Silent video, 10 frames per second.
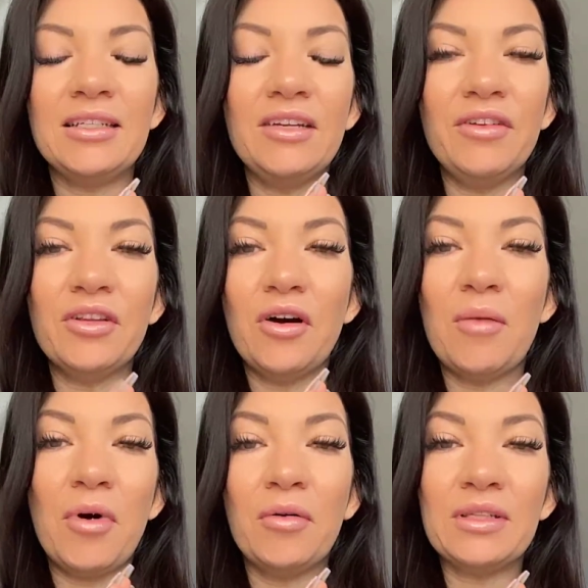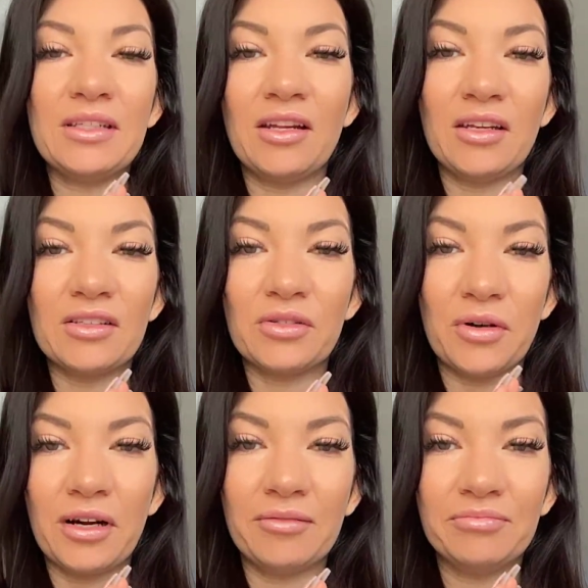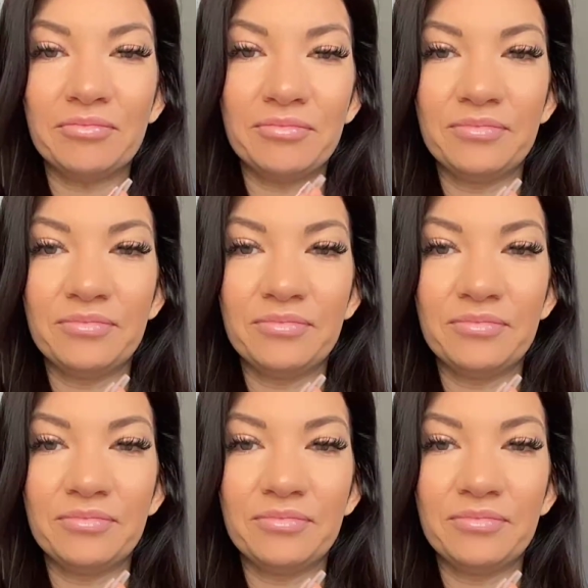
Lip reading: And even though I'm always telling a story,